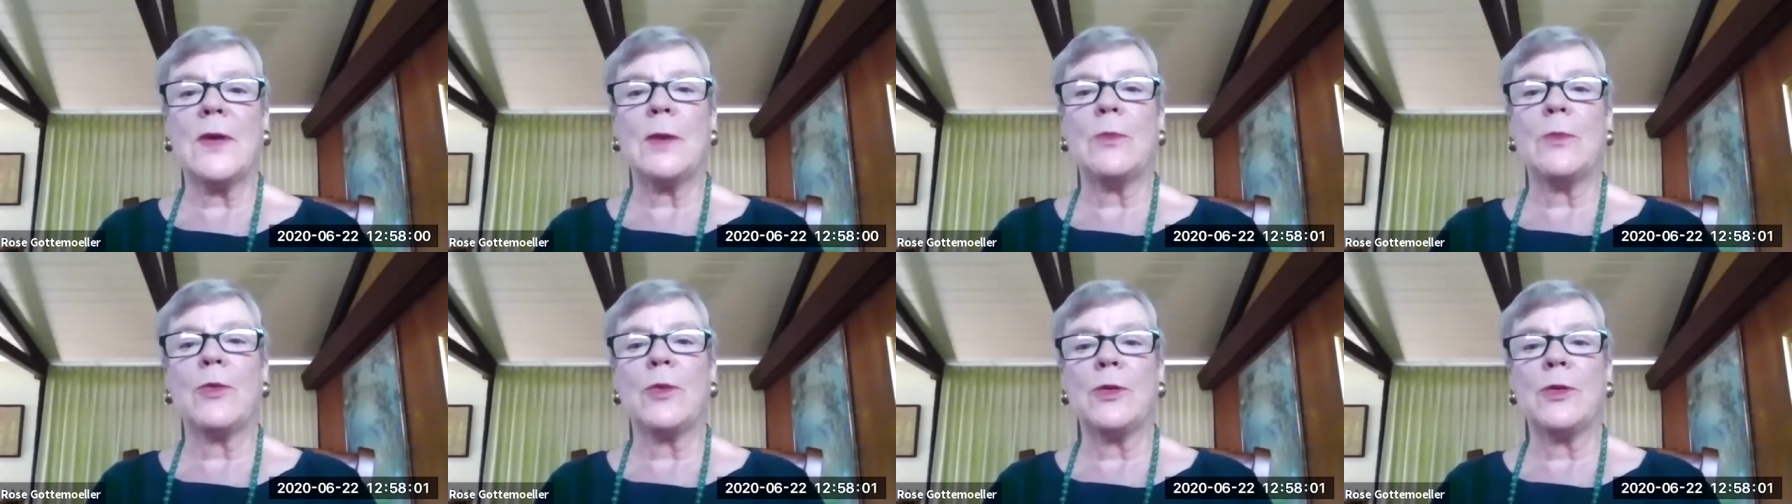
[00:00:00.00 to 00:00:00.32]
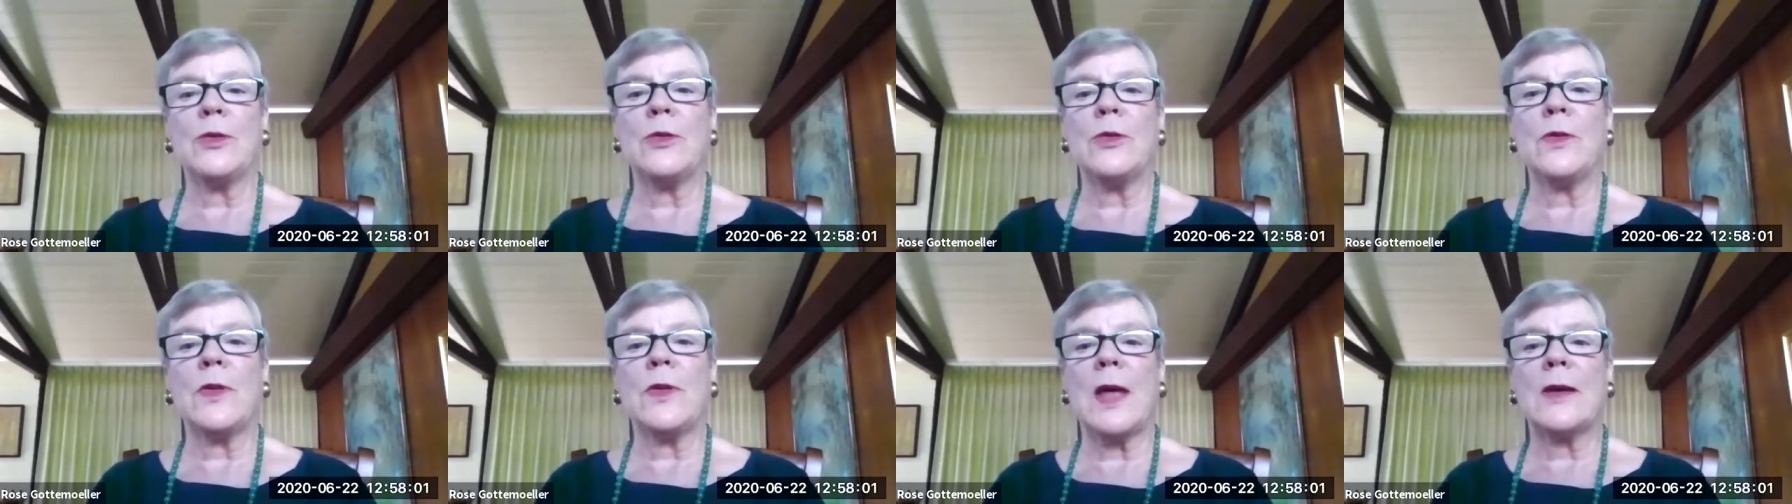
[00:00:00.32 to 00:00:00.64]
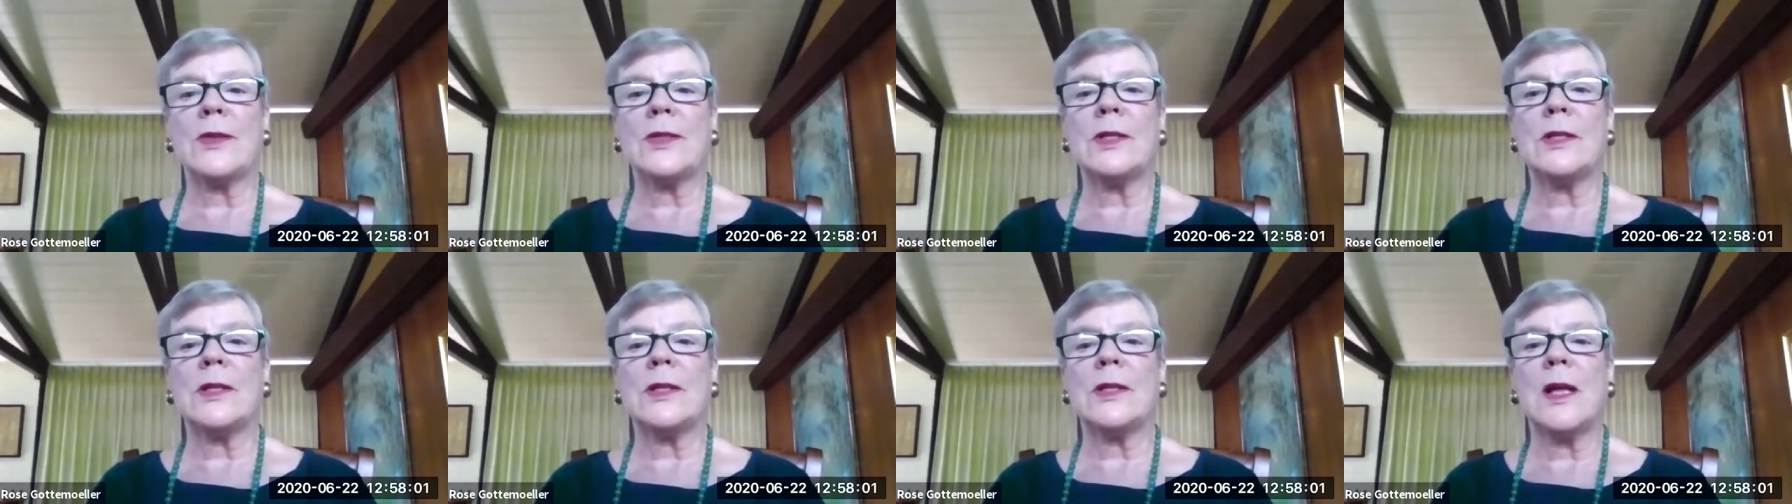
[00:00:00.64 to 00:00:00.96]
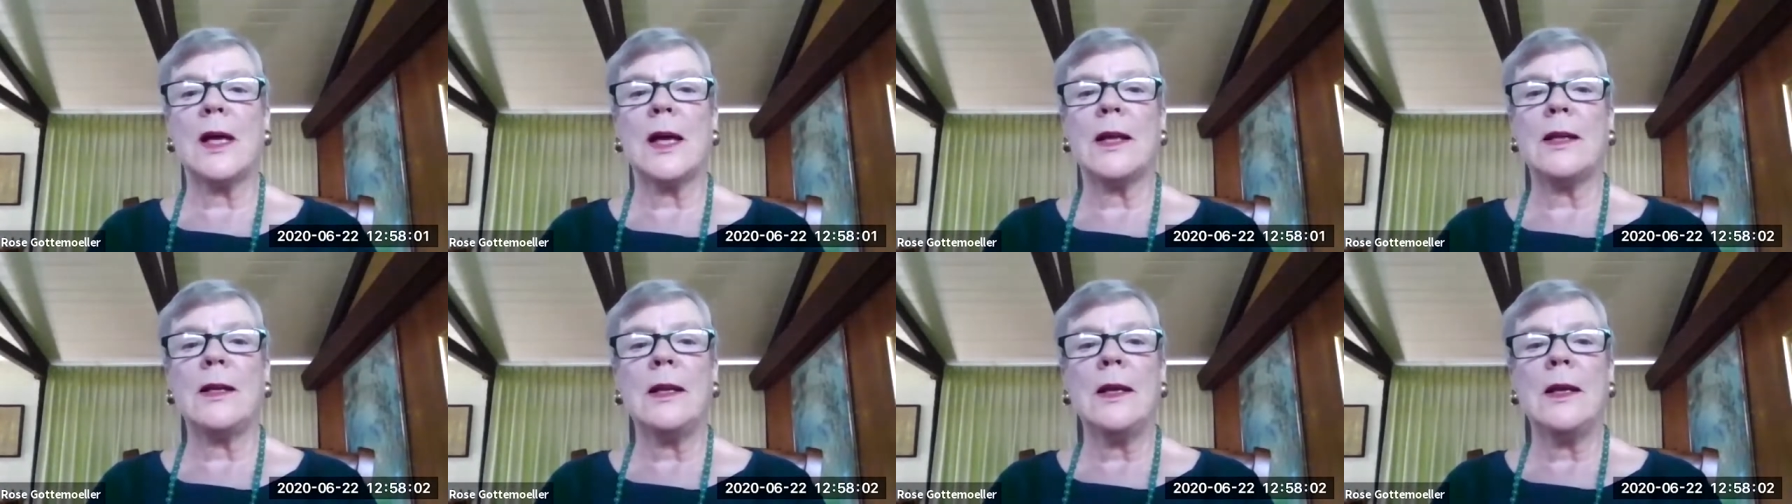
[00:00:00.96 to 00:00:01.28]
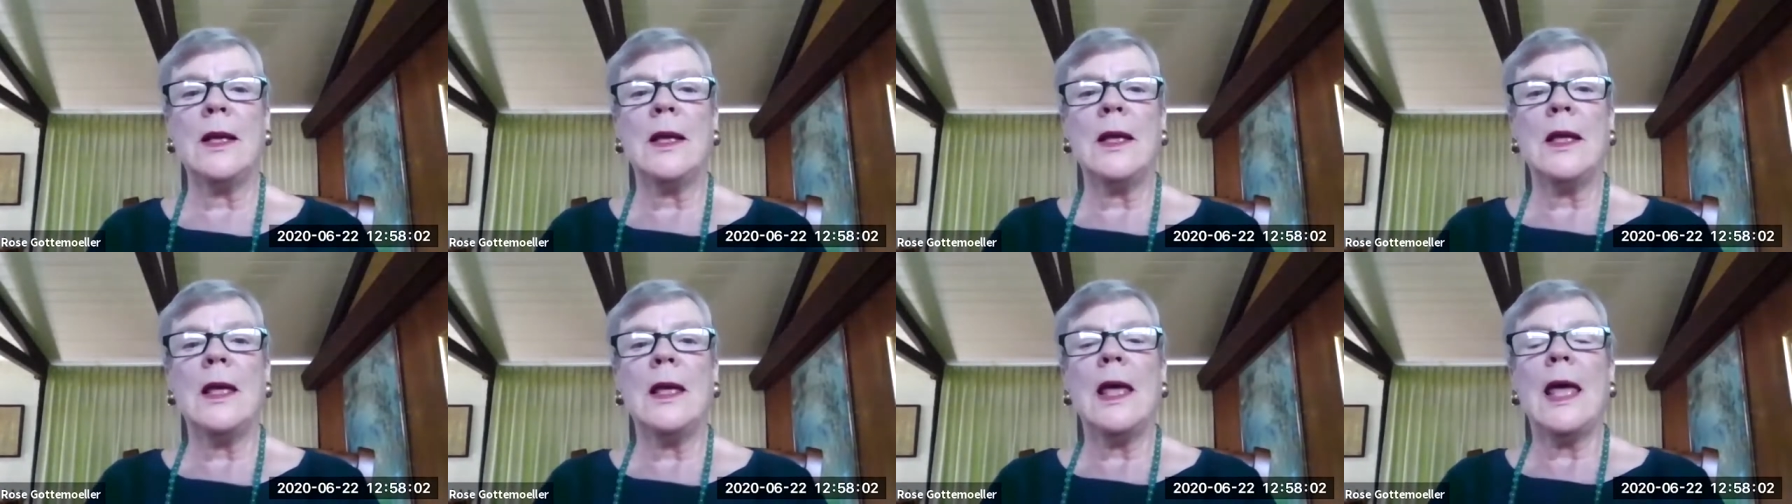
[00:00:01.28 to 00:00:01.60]
April 2009,
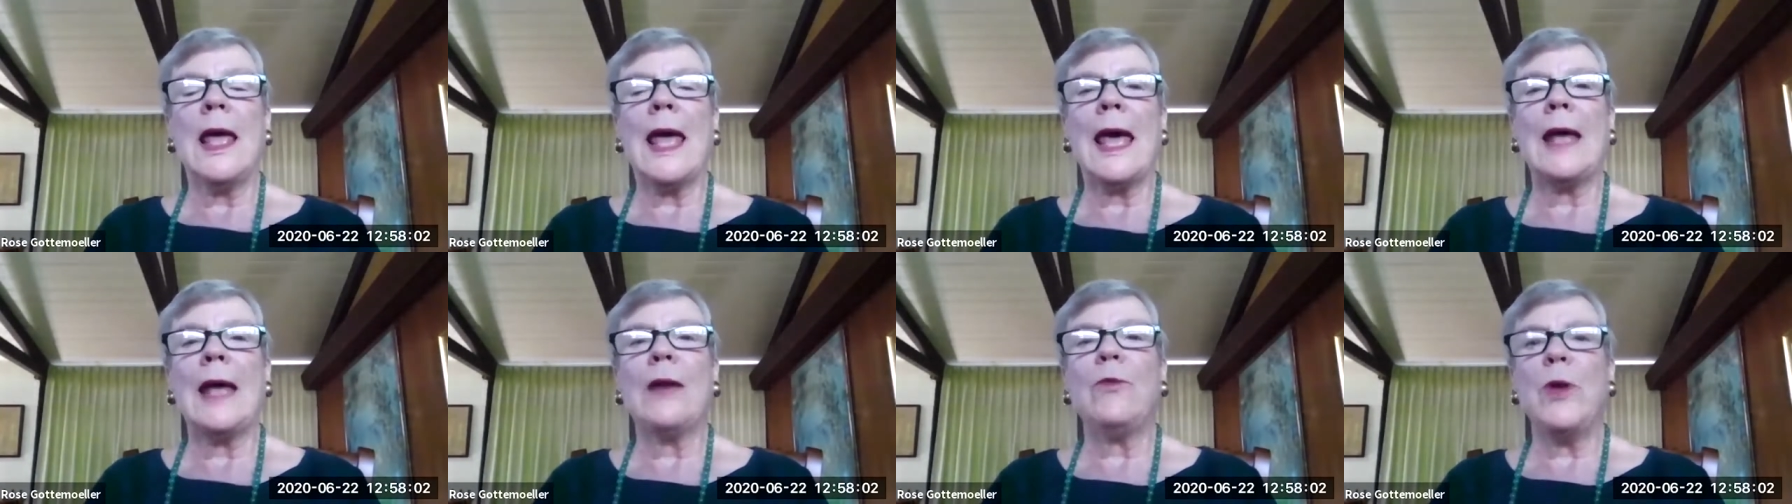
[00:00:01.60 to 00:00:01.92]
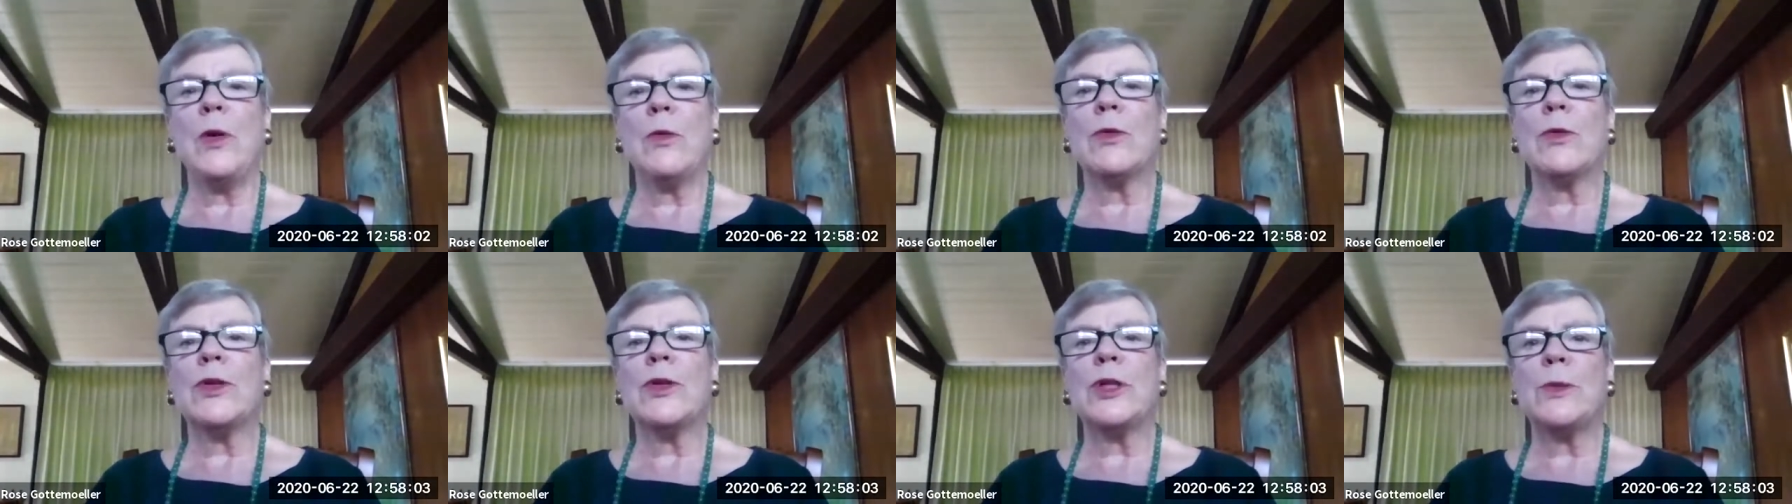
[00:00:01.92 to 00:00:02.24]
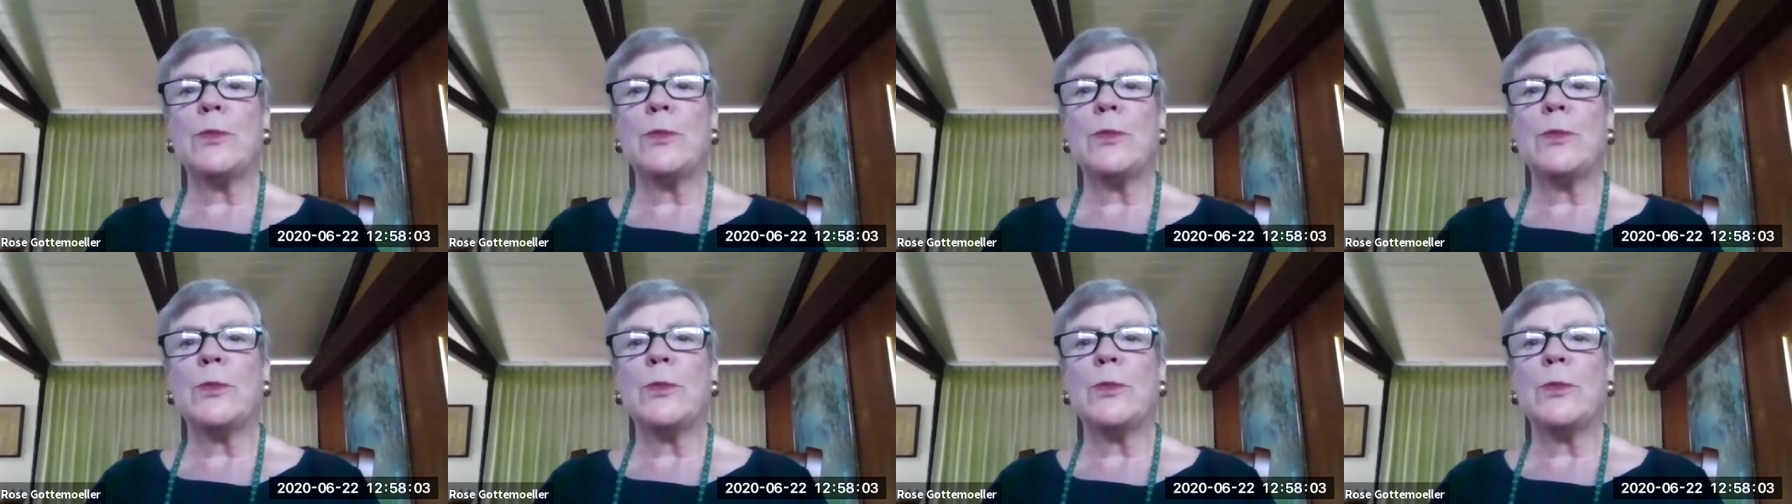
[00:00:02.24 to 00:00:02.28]
and we were